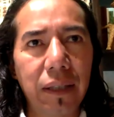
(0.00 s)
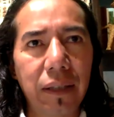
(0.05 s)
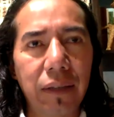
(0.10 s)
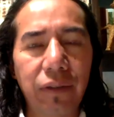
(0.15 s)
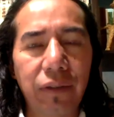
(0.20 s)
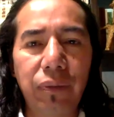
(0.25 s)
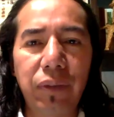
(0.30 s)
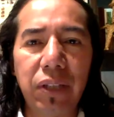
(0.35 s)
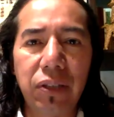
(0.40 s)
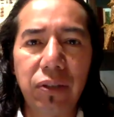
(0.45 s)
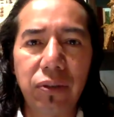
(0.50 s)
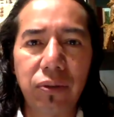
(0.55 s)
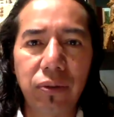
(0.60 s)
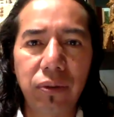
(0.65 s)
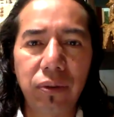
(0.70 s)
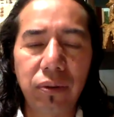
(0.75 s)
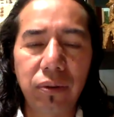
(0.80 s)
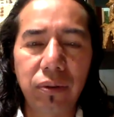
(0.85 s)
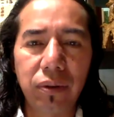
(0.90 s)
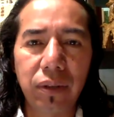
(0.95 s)

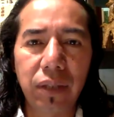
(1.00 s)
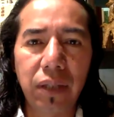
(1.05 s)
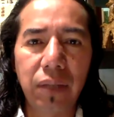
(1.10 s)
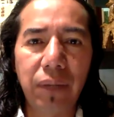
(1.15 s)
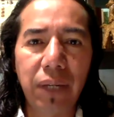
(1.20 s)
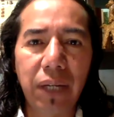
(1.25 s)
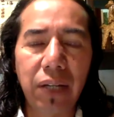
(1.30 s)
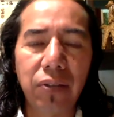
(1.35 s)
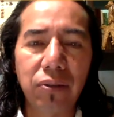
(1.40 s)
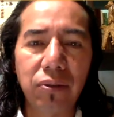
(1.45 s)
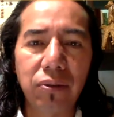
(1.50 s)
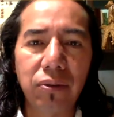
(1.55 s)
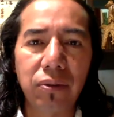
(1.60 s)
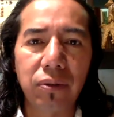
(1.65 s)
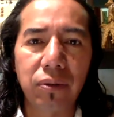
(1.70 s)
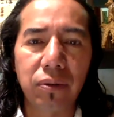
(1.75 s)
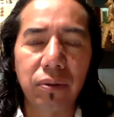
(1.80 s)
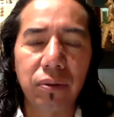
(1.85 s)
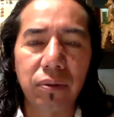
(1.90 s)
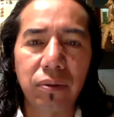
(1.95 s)
fifty-two, they began
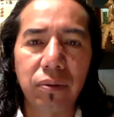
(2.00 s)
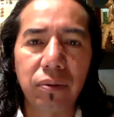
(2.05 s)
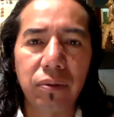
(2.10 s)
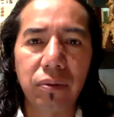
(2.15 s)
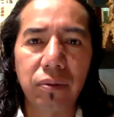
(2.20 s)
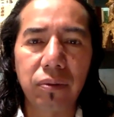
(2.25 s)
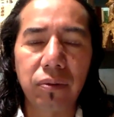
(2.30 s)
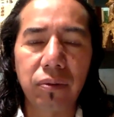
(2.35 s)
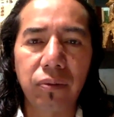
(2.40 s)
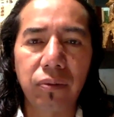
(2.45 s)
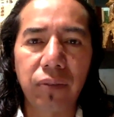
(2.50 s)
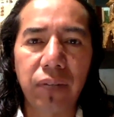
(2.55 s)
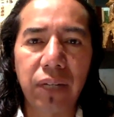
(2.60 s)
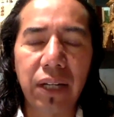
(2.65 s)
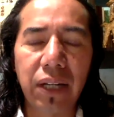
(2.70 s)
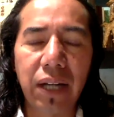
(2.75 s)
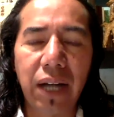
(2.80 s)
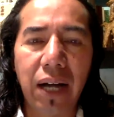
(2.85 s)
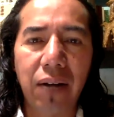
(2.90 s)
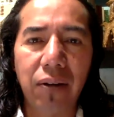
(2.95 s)
to to
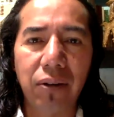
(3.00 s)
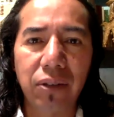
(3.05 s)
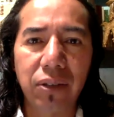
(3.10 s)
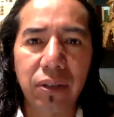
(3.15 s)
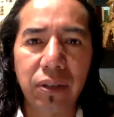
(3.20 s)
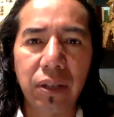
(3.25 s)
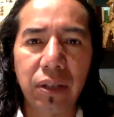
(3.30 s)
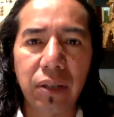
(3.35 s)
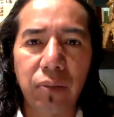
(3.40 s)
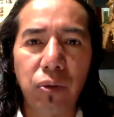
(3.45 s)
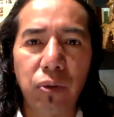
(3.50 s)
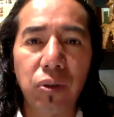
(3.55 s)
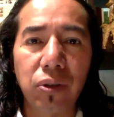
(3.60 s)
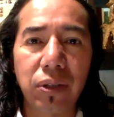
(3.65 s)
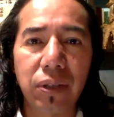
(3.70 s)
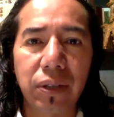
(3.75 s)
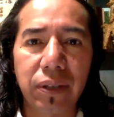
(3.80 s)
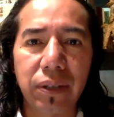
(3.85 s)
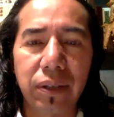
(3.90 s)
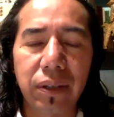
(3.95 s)
bring out the
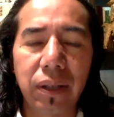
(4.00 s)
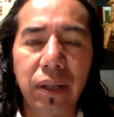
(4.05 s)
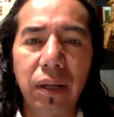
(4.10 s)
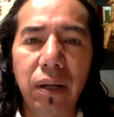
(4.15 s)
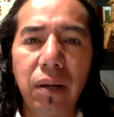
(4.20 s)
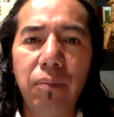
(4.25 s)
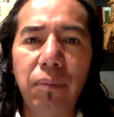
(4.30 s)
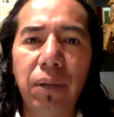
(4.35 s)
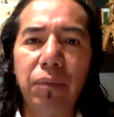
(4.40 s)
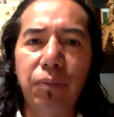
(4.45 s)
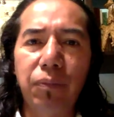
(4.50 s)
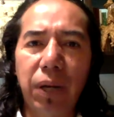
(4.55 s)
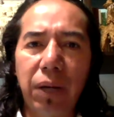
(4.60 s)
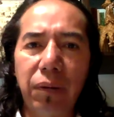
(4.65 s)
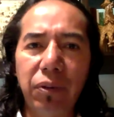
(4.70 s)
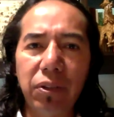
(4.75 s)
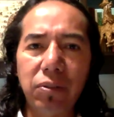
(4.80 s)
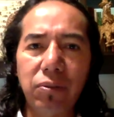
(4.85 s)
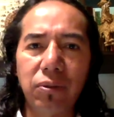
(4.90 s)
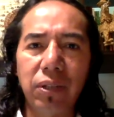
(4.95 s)
waters. But
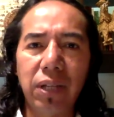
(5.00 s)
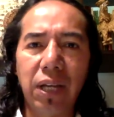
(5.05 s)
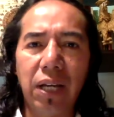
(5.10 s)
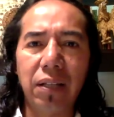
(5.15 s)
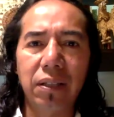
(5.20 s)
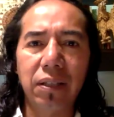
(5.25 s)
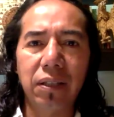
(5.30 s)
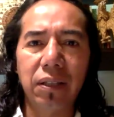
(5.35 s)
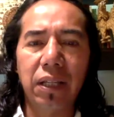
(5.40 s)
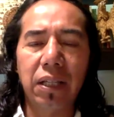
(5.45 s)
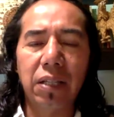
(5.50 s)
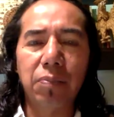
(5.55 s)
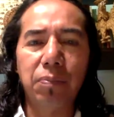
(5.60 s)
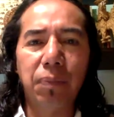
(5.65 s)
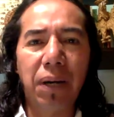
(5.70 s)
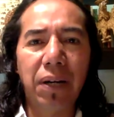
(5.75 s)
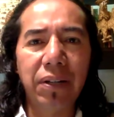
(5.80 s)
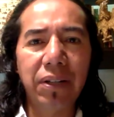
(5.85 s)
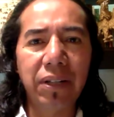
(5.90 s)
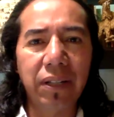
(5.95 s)
previous to that, the
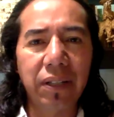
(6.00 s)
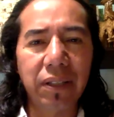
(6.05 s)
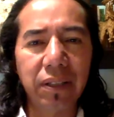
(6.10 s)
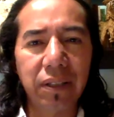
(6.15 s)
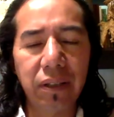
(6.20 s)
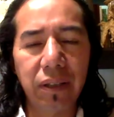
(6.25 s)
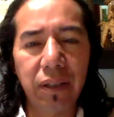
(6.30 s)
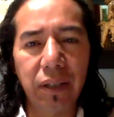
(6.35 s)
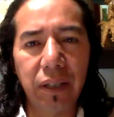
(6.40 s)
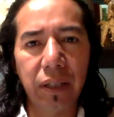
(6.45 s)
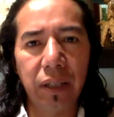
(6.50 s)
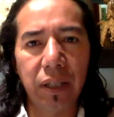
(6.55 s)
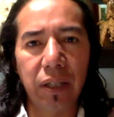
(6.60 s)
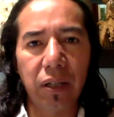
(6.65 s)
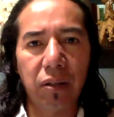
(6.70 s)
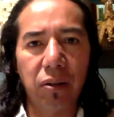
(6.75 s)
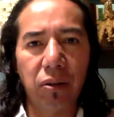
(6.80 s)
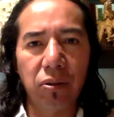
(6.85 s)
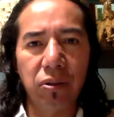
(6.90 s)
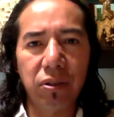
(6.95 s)
Spaniards uh,
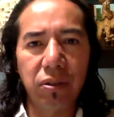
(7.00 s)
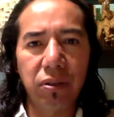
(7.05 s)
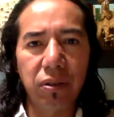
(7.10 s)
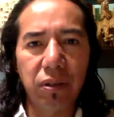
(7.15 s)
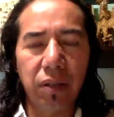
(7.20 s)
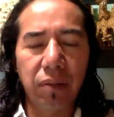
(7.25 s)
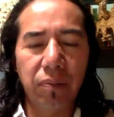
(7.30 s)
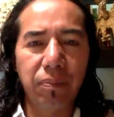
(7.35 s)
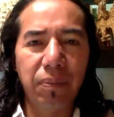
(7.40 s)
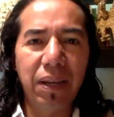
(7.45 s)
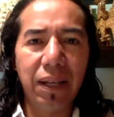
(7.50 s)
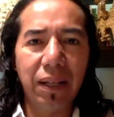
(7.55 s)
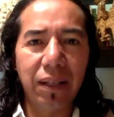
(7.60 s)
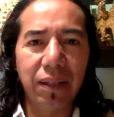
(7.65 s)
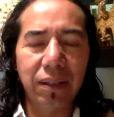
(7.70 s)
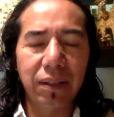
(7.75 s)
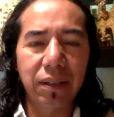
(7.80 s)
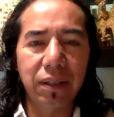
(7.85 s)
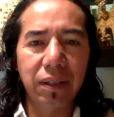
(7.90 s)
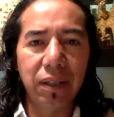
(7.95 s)
cause, uh,
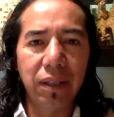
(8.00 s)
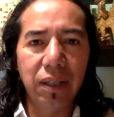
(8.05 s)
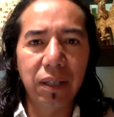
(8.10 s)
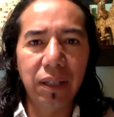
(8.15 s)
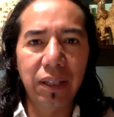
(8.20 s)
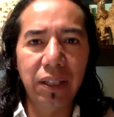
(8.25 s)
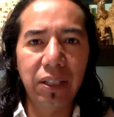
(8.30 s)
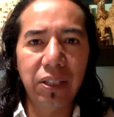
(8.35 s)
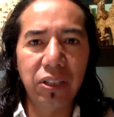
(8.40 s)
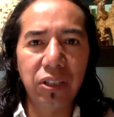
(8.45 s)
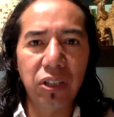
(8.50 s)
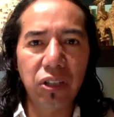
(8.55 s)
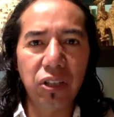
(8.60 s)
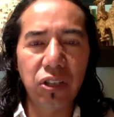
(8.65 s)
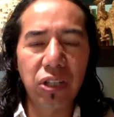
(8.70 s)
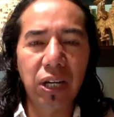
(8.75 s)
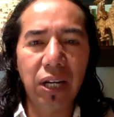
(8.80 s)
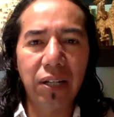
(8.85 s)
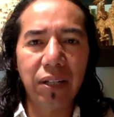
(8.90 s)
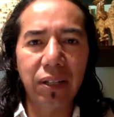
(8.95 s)
built these
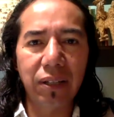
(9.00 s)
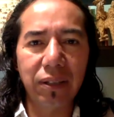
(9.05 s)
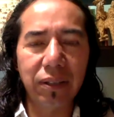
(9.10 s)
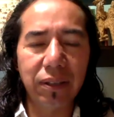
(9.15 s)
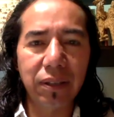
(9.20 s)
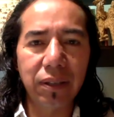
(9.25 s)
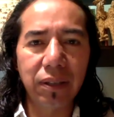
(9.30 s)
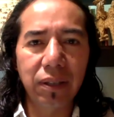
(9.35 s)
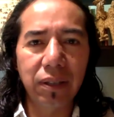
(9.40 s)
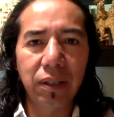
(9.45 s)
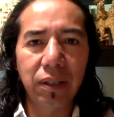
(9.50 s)
channels